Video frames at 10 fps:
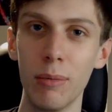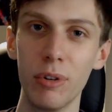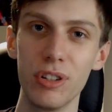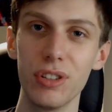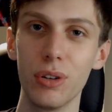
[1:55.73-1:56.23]

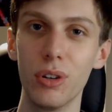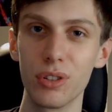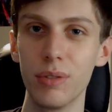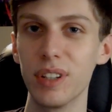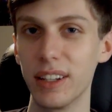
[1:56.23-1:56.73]
which is
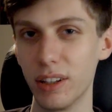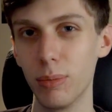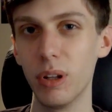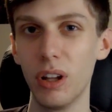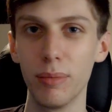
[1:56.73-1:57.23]
also taking
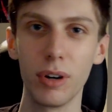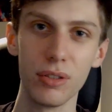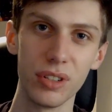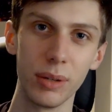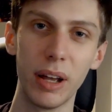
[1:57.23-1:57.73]
up a lot of
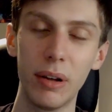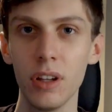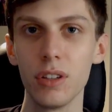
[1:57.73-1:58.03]
processing power.